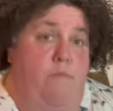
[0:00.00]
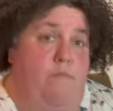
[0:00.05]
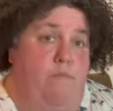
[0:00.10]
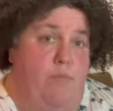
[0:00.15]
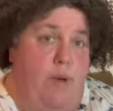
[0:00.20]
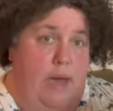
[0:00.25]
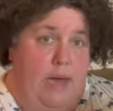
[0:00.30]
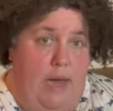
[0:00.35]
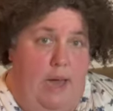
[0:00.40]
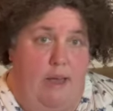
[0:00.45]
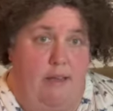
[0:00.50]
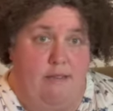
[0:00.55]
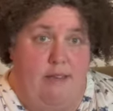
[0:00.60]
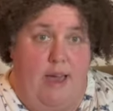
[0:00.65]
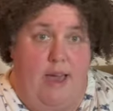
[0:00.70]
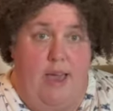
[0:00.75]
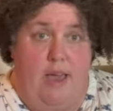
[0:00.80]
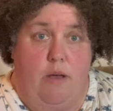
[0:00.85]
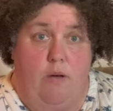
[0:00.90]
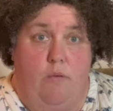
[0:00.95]
Because
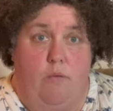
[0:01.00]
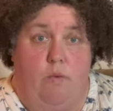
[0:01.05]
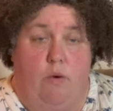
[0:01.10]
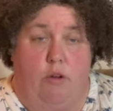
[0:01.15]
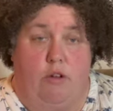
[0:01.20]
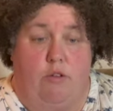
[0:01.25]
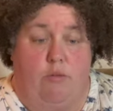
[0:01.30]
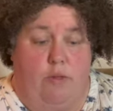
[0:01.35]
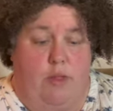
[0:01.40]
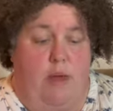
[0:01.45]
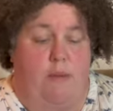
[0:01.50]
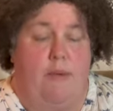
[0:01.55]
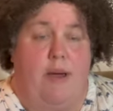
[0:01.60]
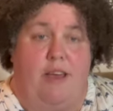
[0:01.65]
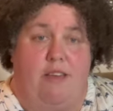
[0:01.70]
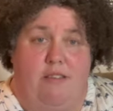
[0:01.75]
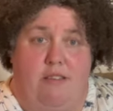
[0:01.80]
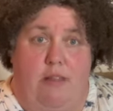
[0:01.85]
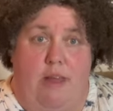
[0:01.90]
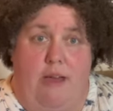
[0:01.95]
I worked with them, I
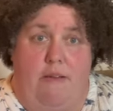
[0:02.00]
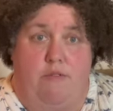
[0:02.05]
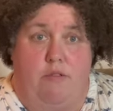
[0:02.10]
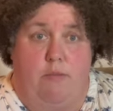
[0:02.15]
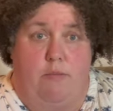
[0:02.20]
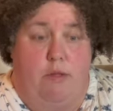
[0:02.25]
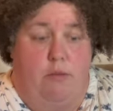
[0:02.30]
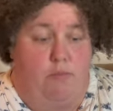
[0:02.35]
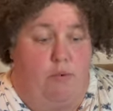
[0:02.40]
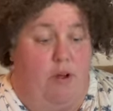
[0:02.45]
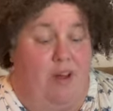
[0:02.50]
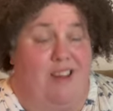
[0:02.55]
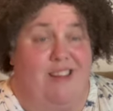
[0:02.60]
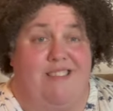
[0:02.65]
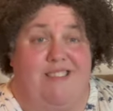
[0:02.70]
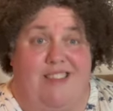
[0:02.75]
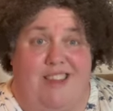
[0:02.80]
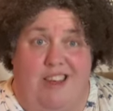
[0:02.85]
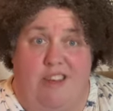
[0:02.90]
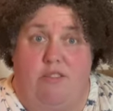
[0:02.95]
still have some of the
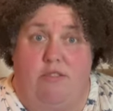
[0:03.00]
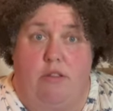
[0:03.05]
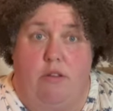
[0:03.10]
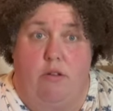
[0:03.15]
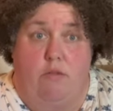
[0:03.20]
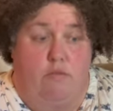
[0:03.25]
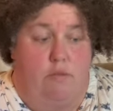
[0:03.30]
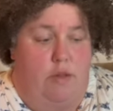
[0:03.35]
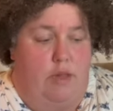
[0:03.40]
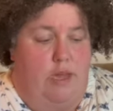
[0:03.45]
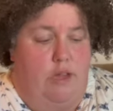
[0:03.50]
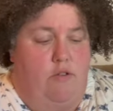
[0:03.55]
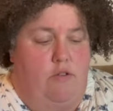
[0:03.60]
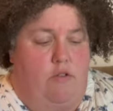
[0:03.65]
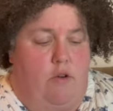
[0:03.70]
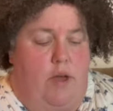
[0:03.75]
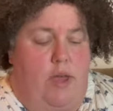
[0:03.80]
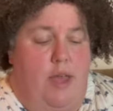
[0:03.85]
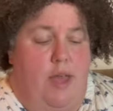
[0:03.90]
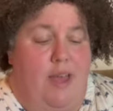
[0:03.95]
products that I still really
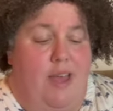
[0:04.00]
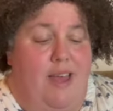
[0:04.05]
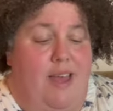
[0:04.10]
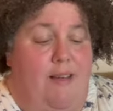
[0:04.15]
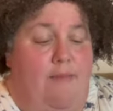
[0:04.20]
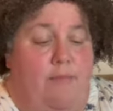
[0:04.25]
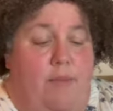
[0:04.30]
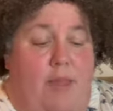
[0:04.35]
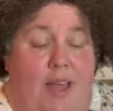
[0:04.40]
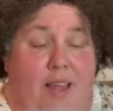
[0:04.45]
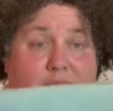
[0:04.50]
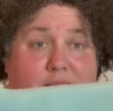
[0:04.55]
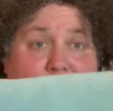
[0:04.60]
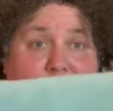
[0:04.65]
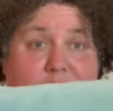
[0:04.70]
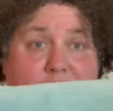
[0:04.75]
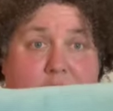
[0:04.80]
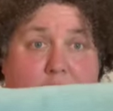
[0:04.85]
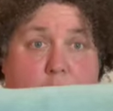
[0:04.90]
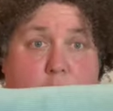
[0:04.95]
enjoy, and
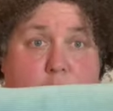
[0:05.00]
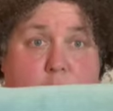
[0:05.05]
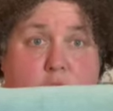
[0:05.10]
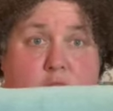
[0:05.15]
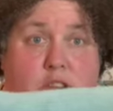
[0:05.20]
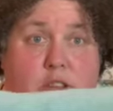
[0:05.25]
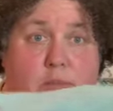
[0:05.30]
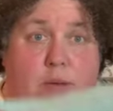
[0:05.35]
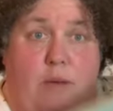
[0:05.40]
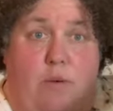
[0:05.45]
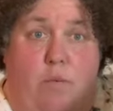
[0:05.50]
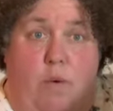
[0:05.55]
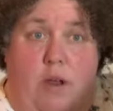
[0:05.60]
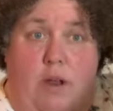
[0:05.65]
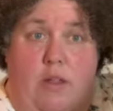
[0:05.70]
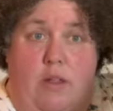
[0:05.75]
this happens to be one of